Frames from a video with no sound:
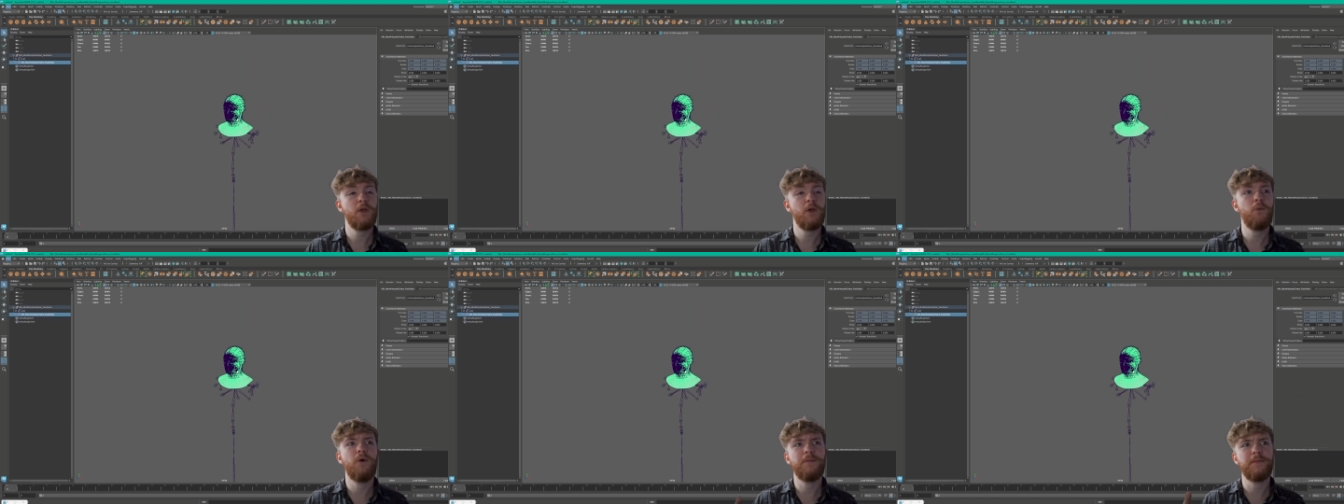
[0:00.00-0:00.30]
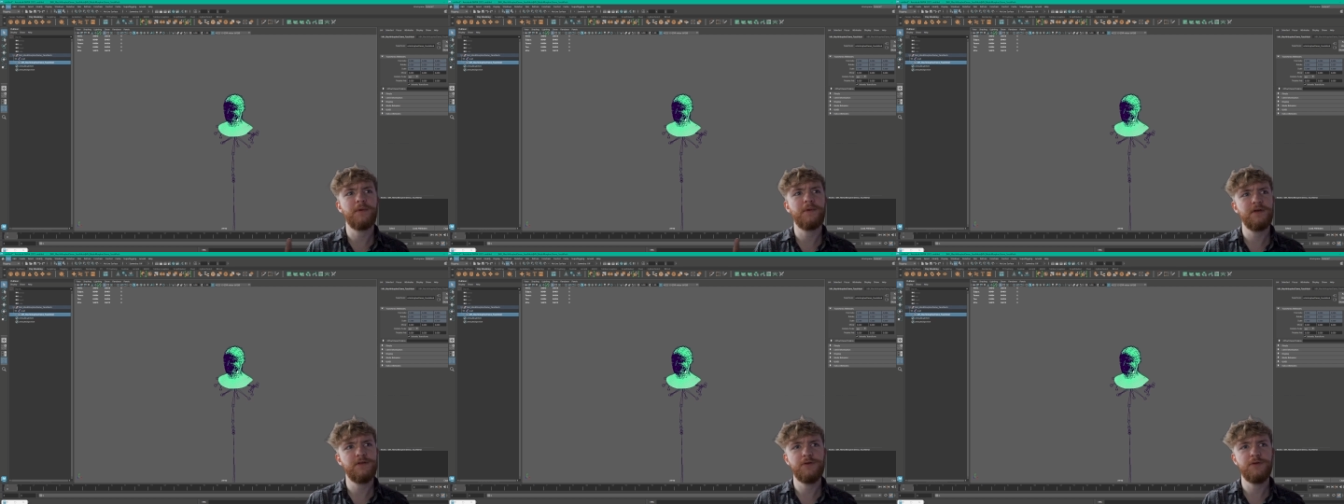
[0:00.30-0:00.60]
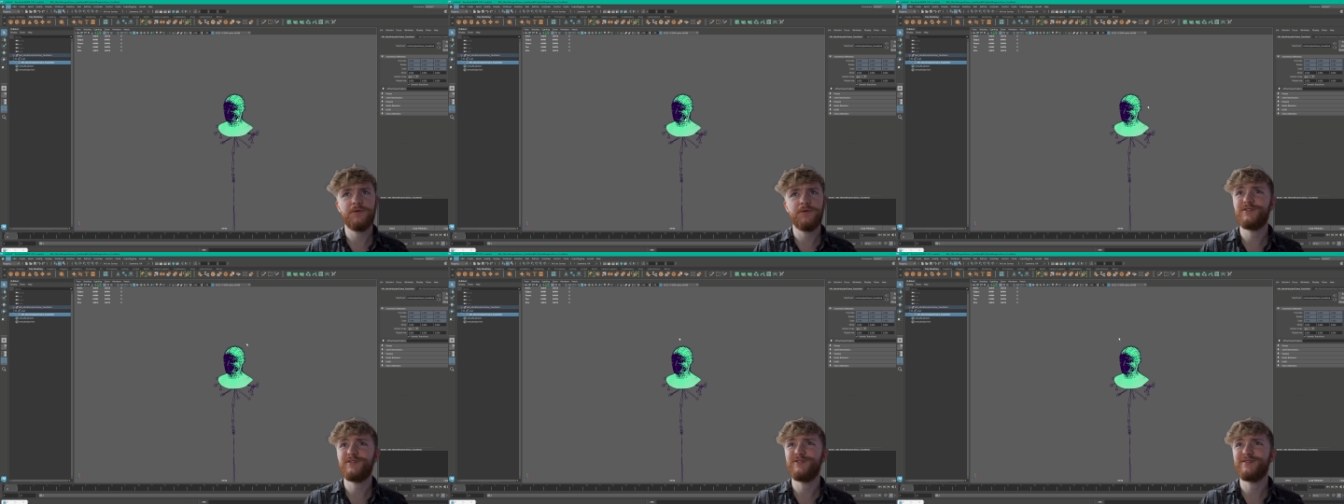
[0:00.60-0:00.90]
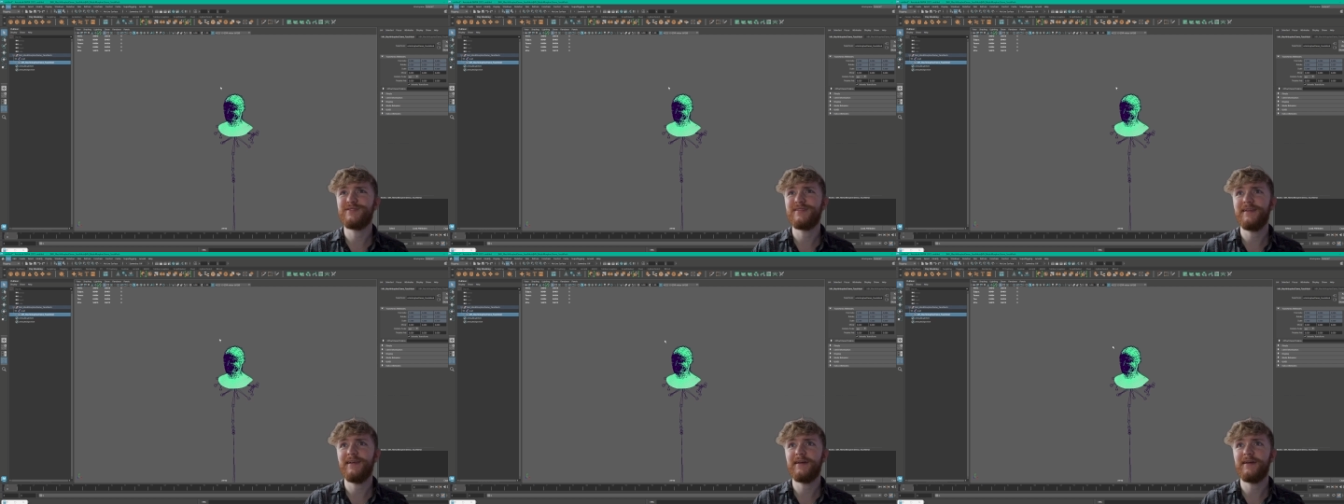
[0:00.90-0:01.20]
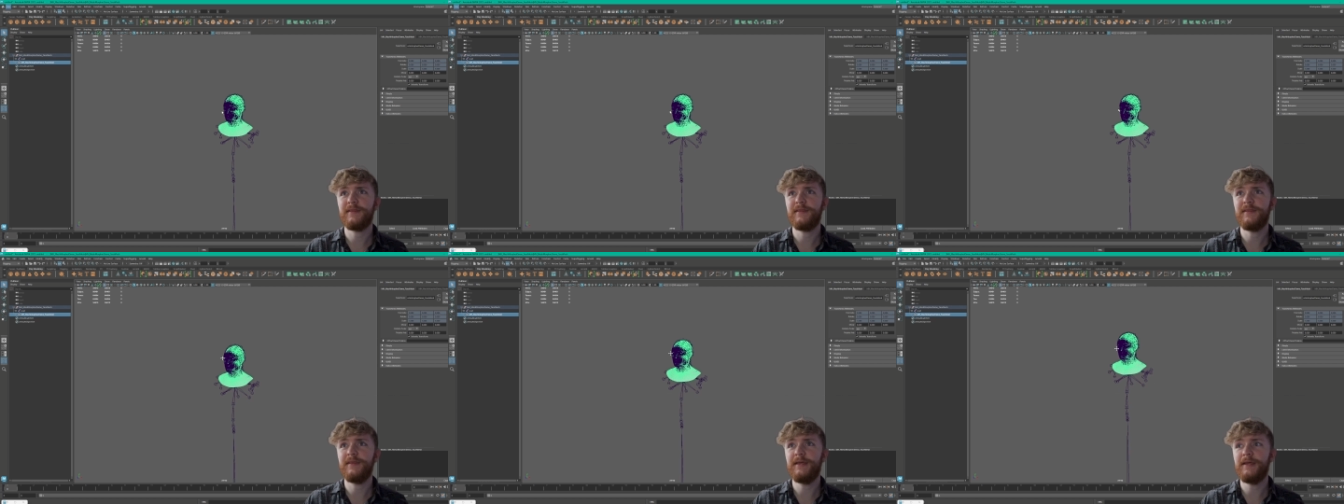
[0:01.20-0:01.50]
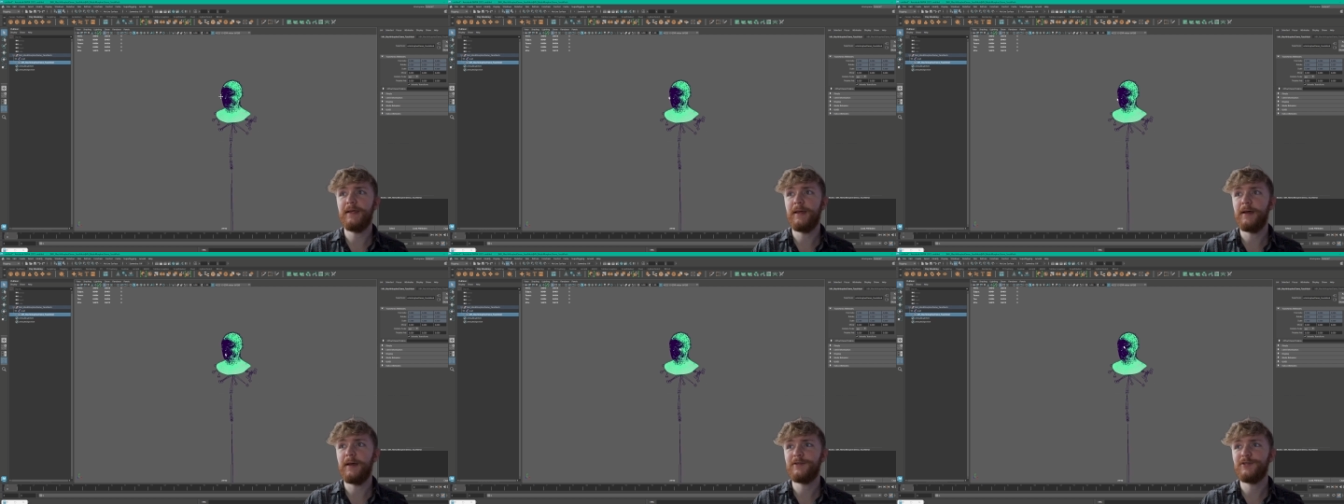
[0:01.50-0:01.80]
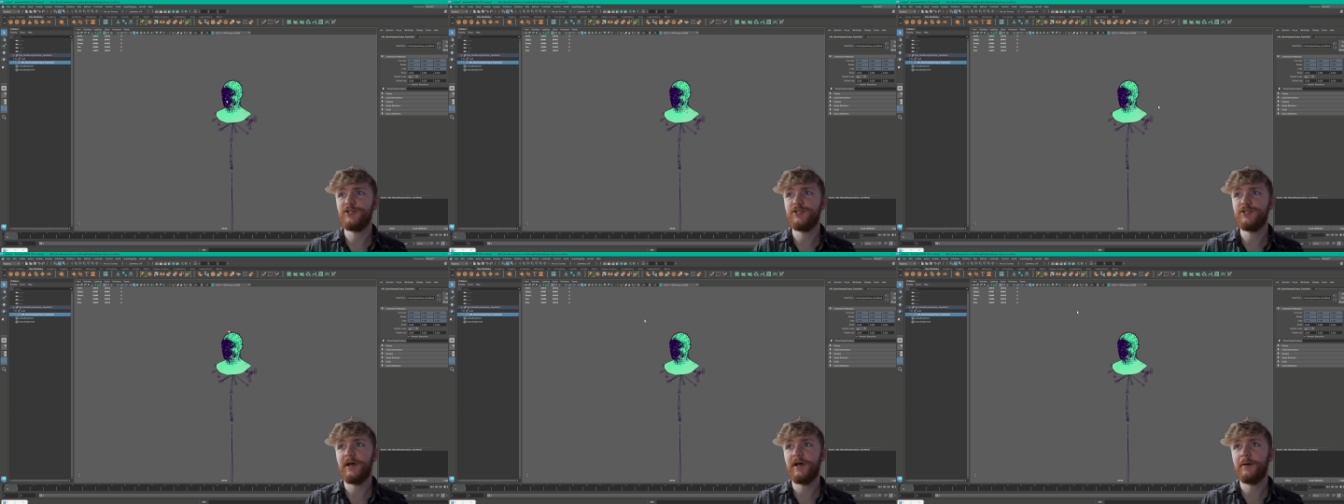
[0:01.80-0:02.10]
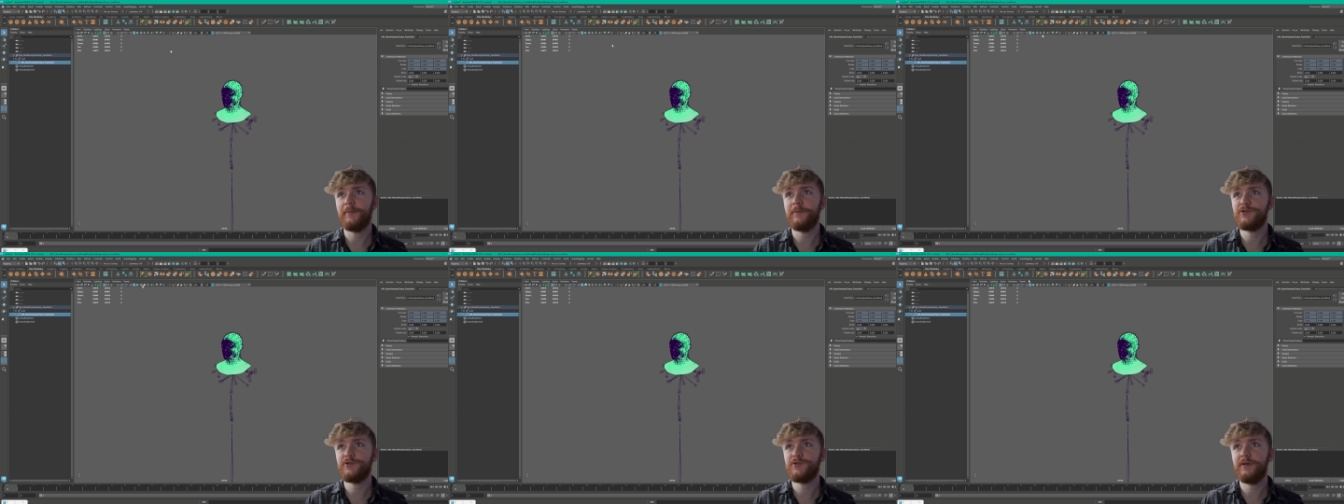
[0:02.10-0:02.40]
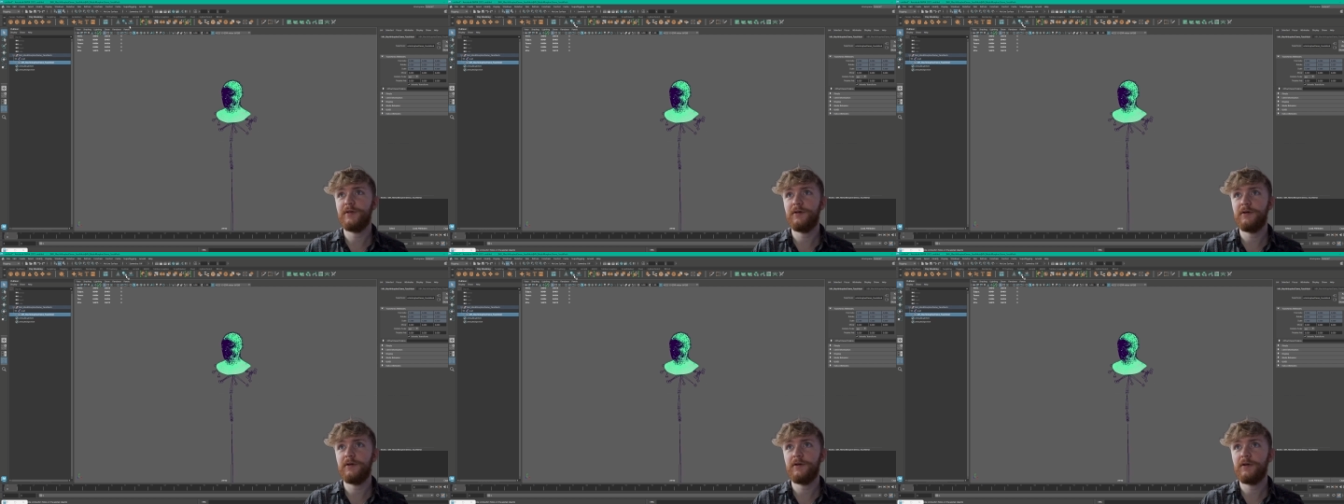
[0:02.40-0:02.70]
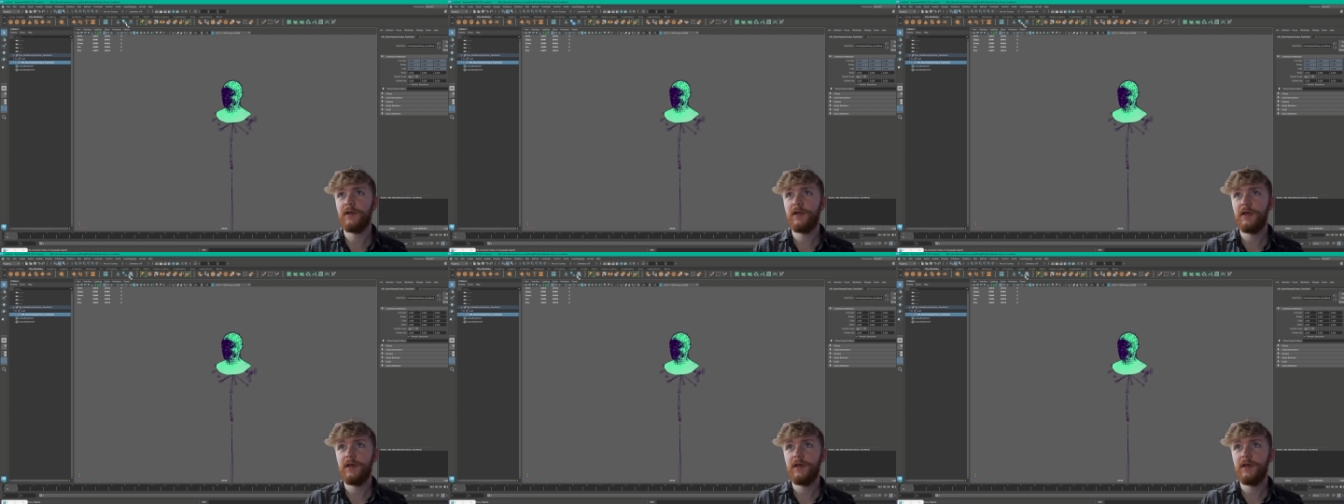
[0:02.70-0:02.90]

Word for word: What I'm going to do is just select the geometry here,